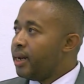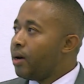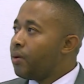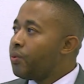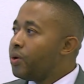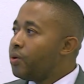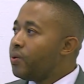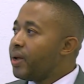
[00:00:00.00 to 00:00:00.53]

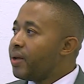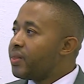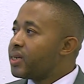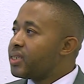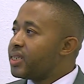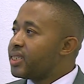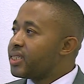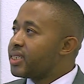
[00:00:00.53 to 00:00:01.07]
Now we look at
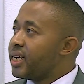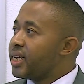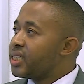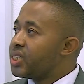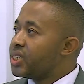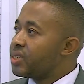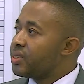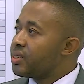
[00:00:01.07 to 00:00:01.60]
the
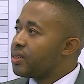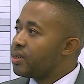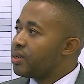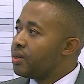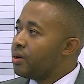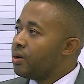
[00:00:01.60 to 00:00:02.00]
transactions.